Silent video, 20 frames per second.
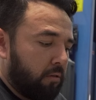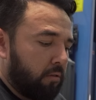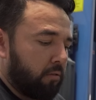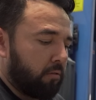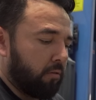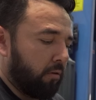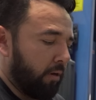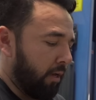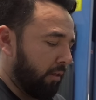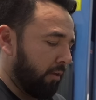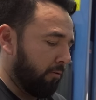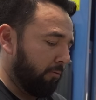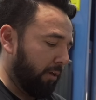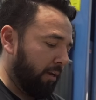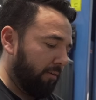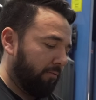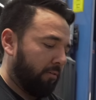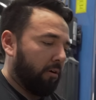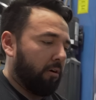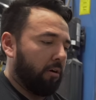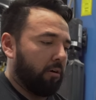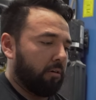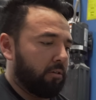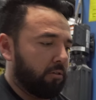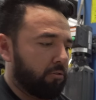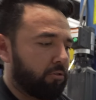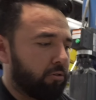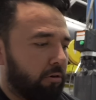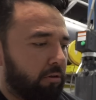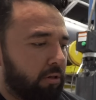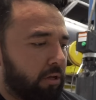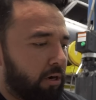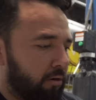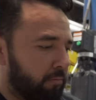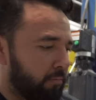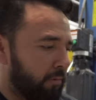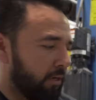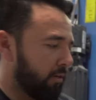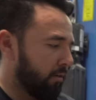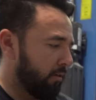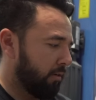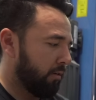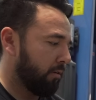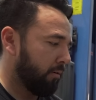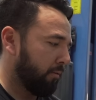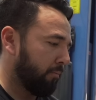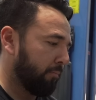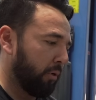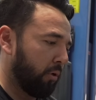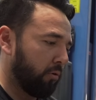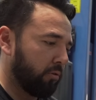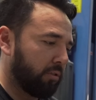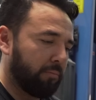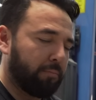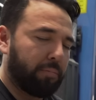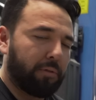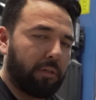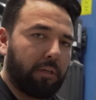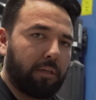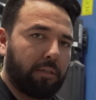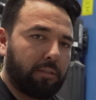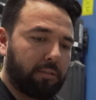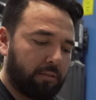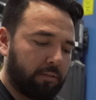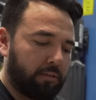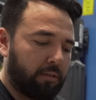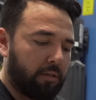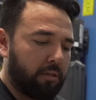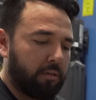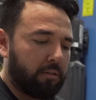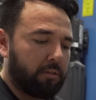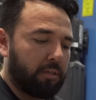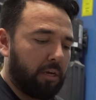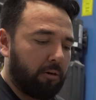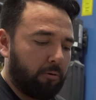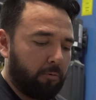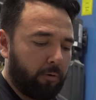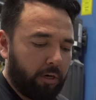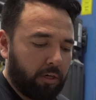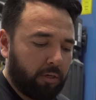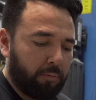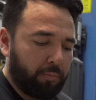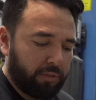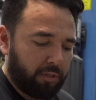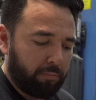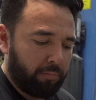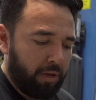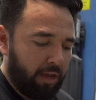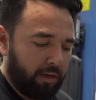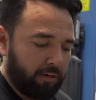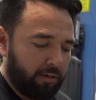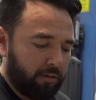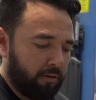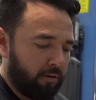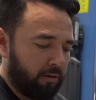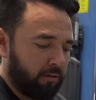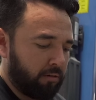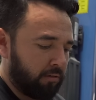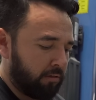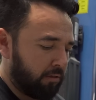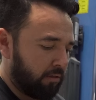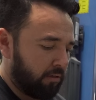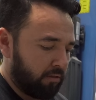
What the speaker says: So now that we have our control arm bolts in place, now we're ready to put the bag on.